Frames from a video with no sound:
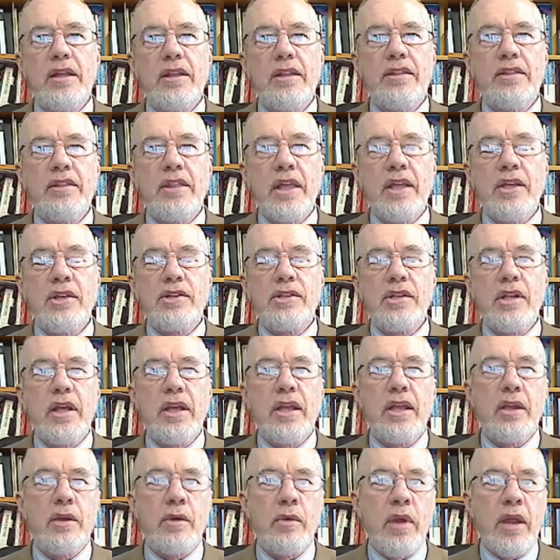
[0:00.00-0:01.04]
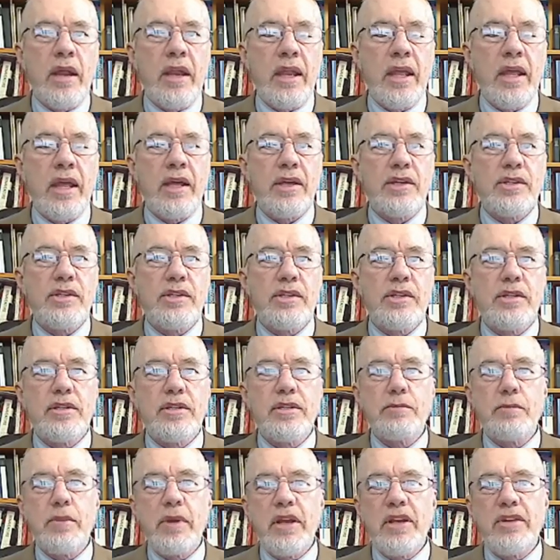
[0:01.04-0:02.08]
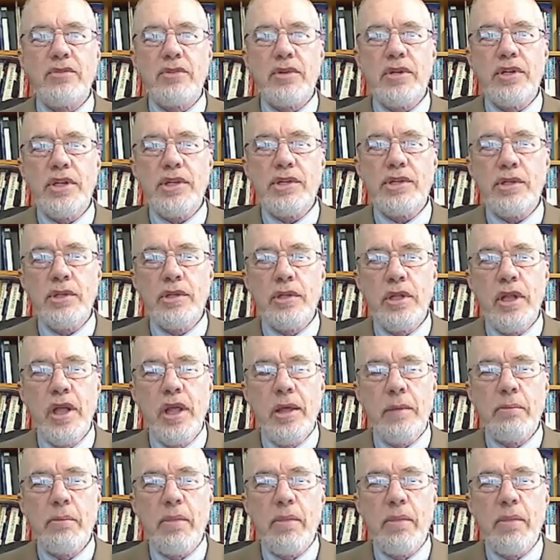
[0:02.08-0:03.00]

Things like greenhouses is pretty traditional,